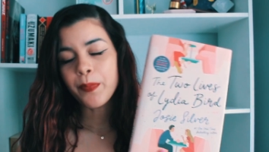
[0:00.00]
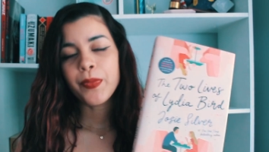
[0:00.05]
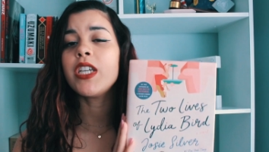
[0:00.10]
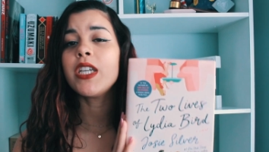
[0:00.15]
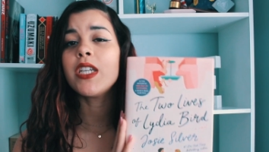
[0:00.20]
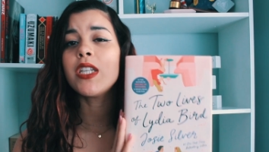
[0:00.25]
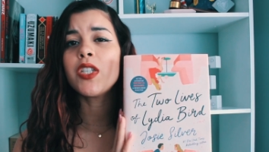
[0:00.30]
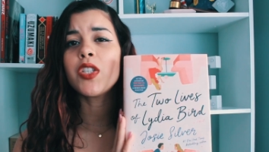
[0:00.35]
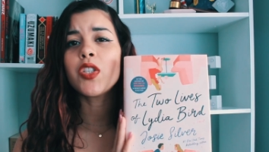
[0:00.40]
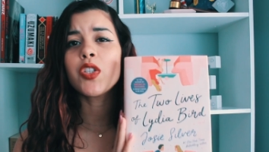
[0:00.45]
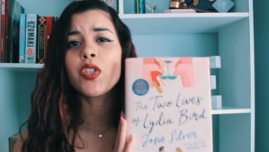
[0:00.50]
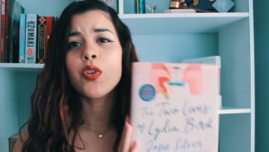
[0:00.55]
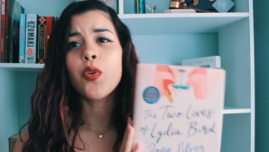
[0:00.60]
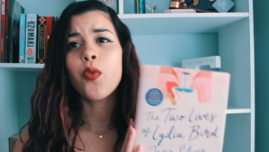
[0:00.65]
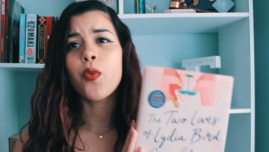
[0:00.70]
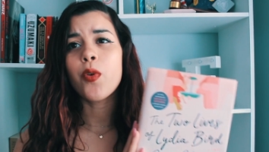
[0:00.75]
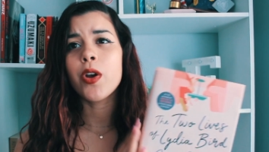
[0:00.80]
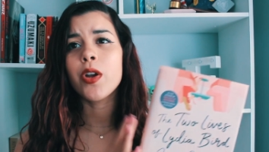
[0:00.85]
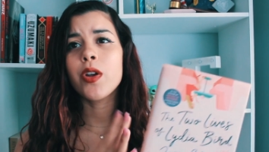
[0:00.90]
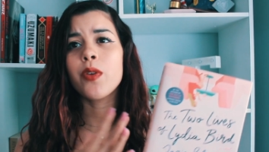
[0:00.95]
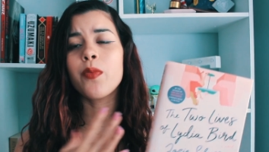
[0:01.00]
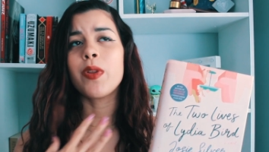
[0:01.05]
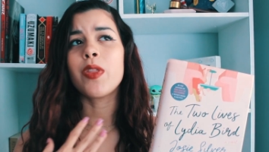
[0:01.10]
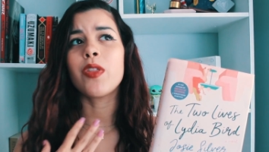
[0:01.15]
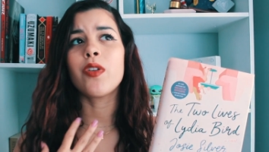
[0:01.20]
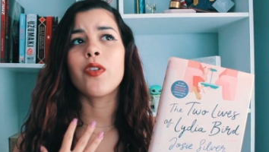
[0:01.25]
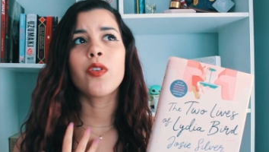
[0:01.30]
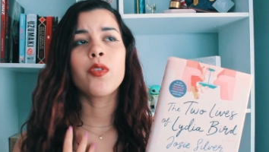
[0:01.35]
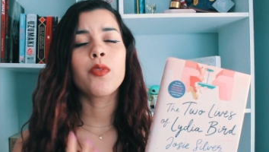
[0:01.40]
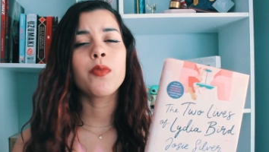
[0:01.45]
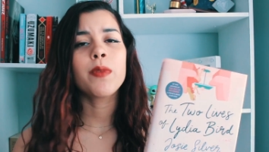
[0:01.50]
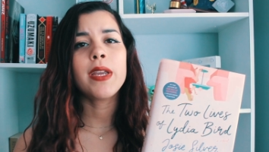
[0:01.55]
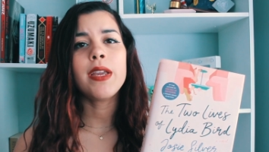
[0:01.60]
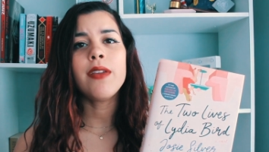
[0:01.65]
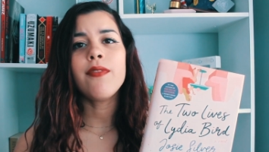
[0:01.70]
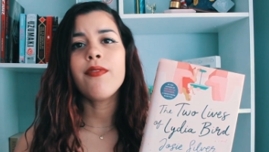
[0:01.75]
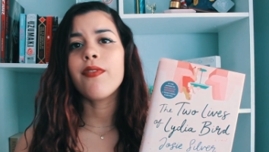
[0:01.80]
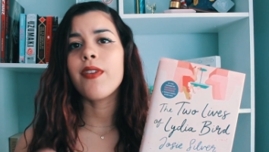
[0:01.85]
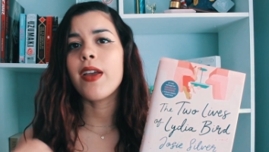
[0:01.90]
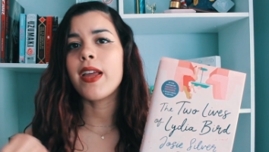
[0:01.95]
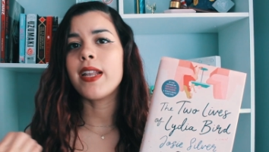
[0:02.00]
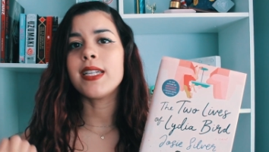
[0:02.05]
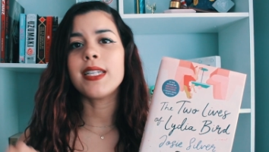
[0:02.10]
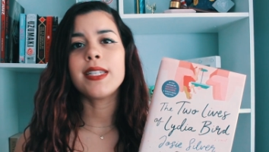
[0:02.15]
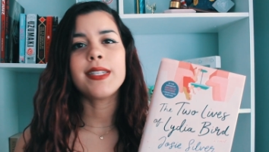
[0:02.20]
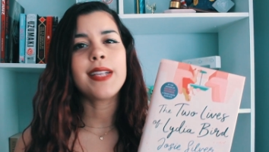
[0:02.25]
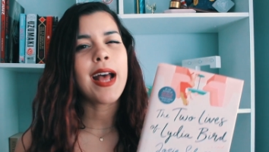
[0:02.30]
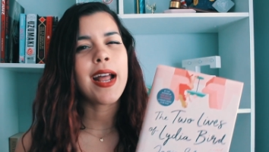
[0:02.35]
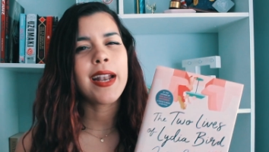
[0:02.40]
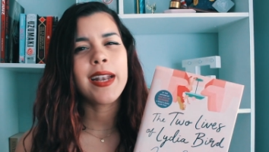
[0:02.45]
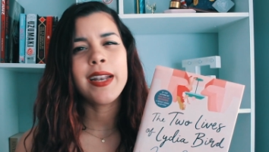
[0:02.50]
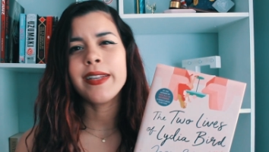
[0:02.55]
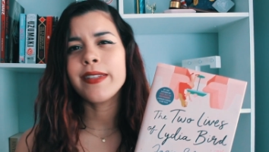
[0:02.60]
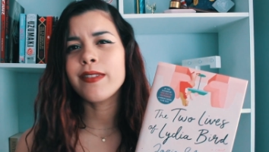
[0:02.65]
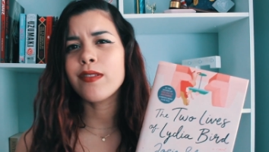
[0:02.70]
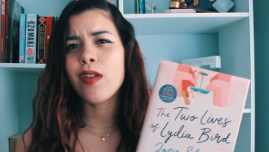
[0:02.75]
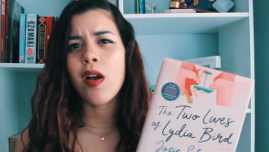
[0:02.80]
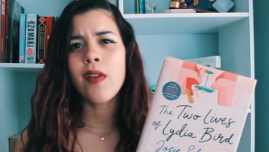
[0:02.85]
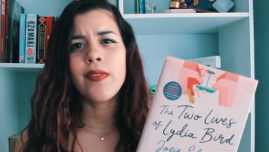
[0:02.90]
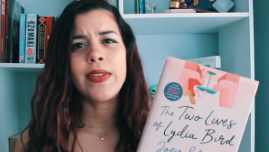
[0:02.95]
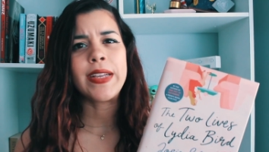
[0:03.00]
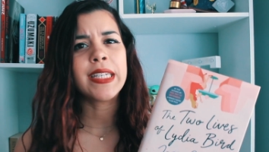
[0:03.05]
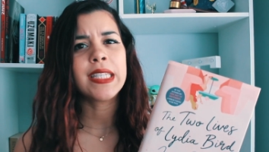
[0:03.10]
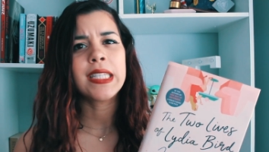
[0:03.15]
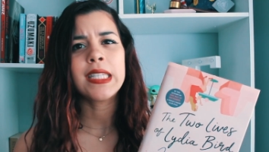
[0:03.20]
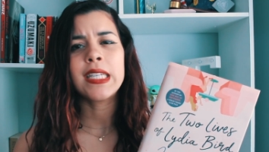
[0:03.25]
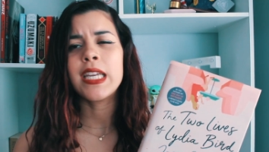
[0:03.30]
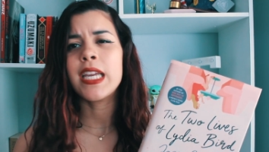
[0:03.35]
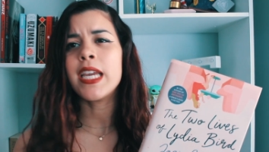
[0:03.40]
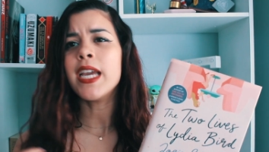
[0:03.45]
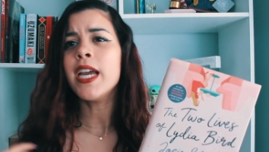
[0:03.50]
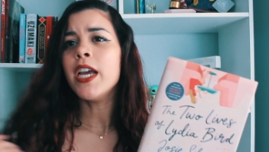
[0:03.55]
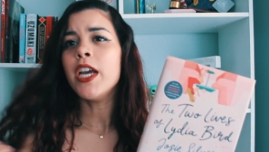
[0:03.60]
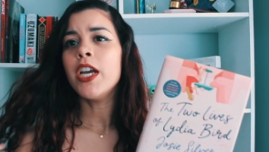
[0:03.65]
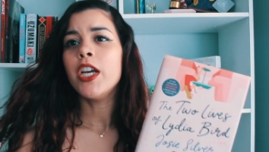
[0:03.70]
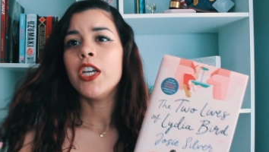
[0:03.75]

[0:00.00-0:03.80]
She is torn with grief and sadness, obviously.